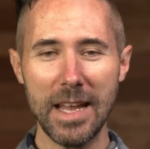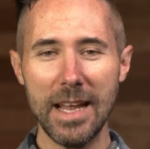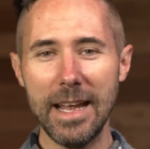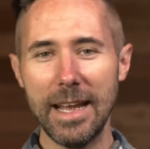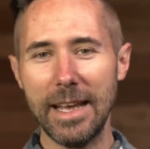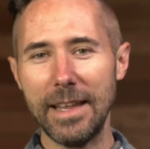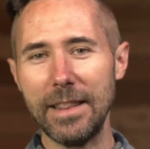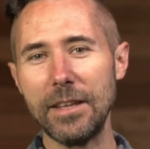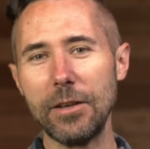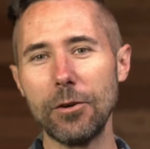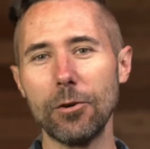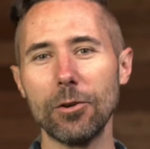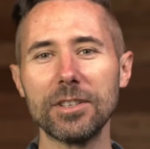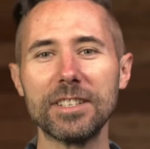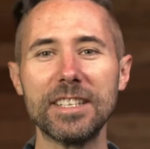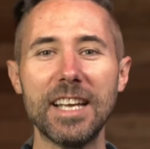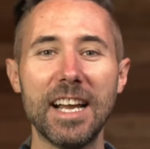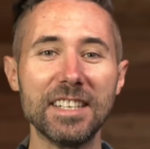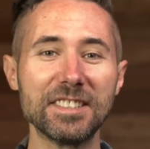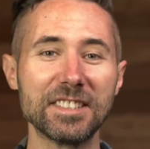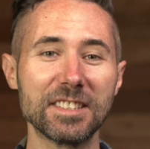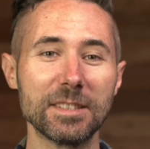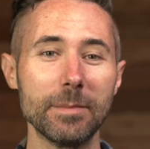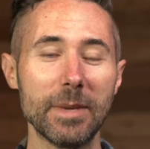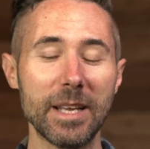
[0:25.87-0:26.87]
In the Old
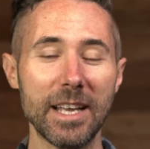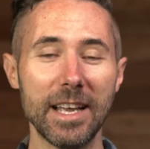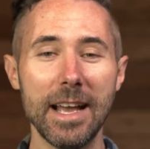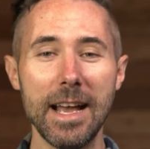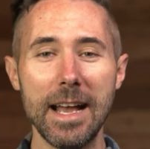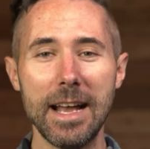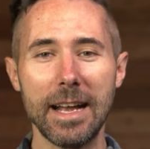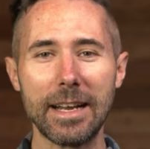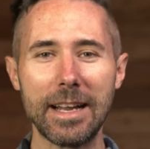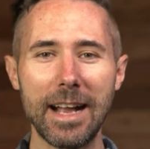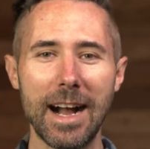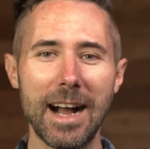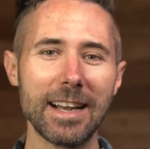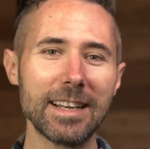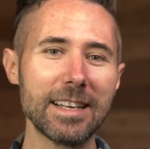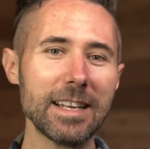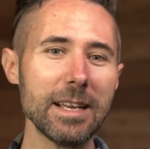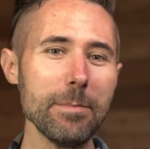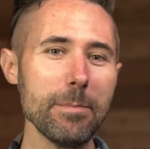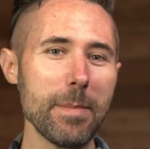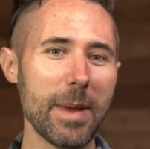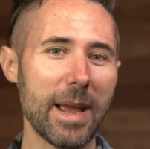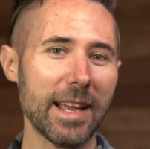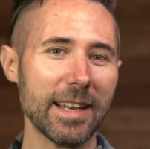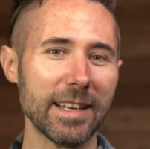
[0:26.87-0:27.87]
Testament, God
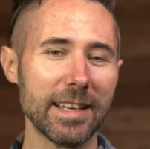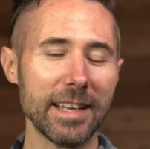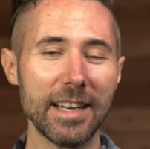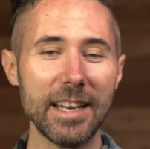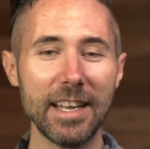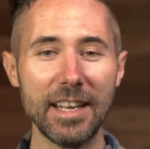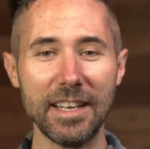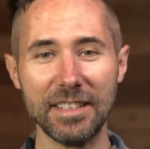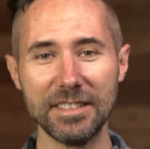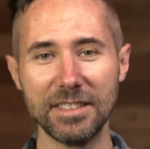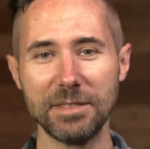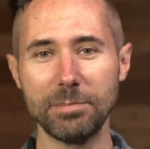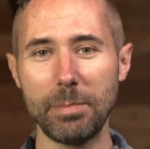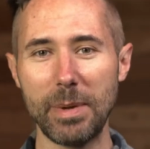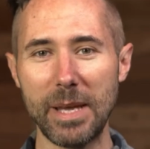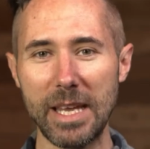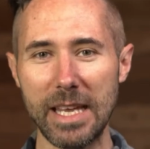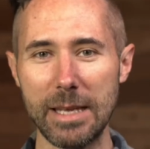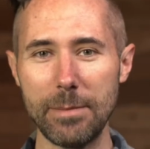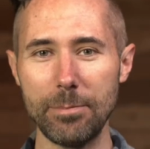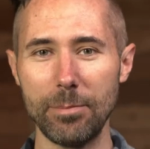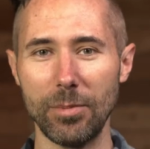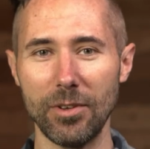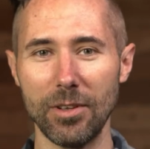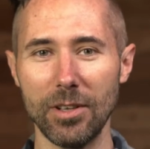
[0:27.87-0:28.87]
commanded his
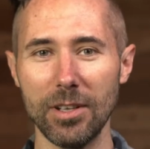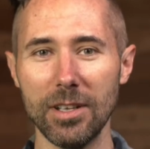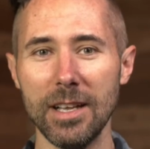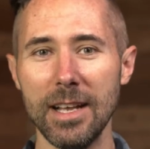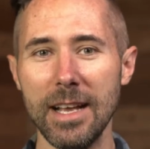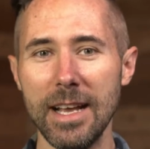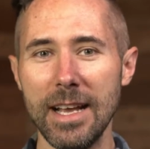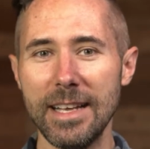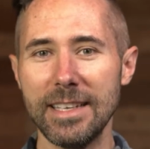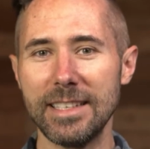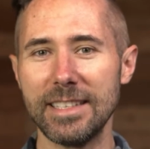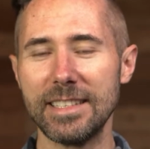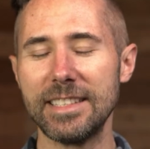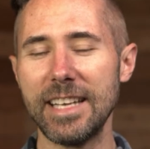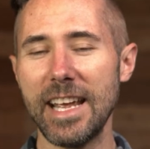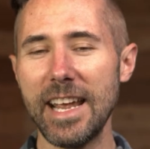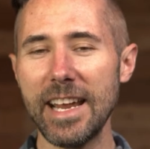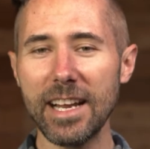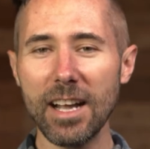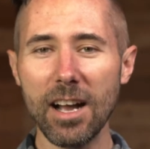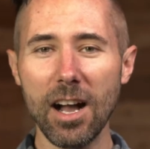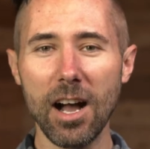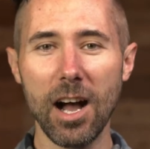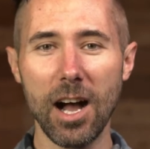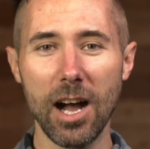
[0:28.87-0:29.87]
people to
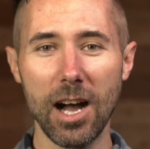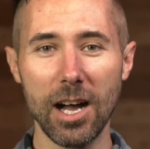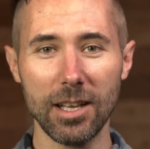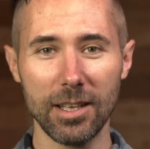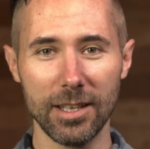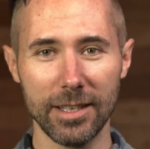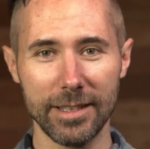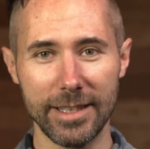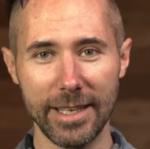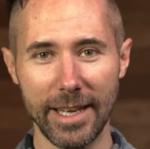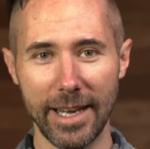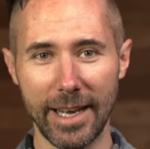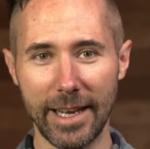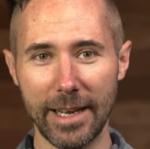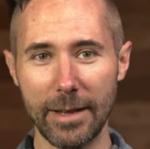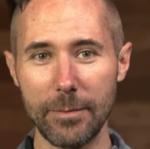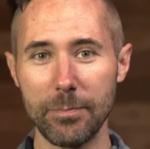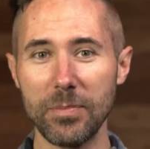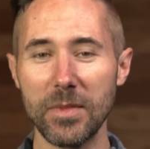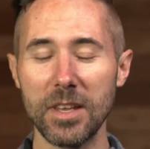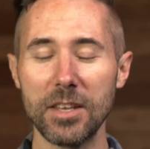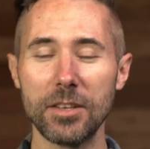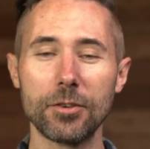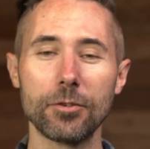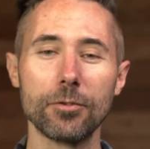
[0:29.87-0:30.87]
take a holiday
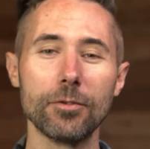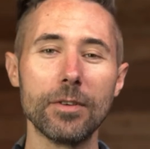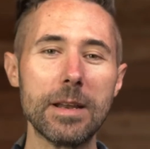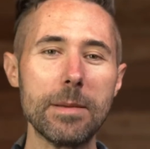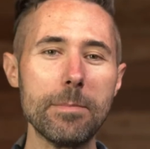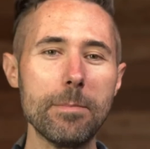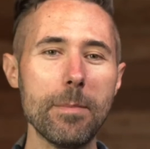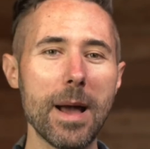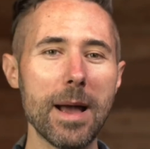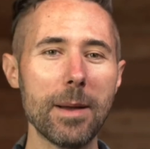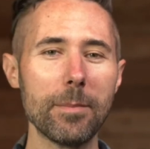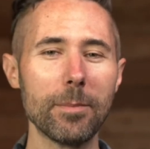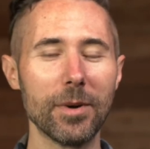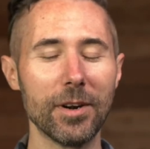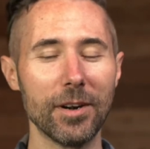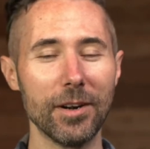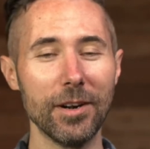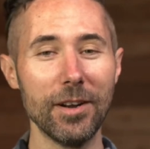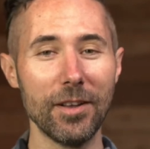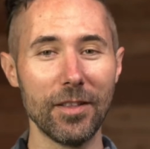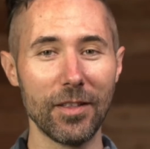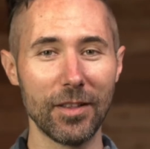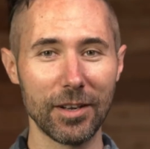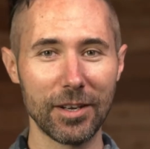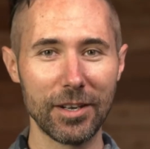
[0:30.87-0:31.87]
to
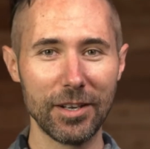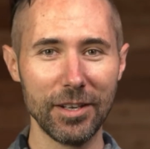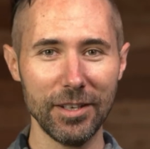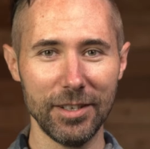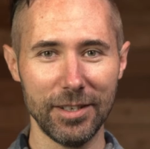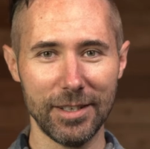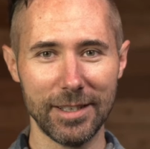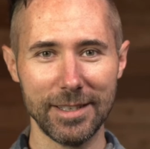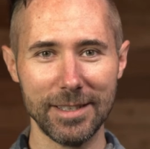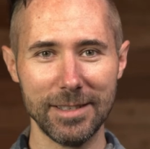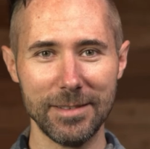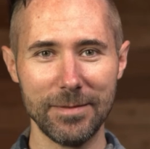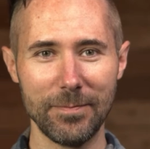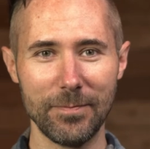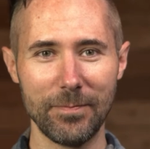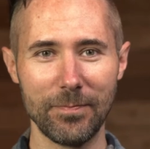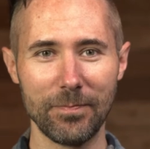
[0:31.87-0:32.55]
remember the good.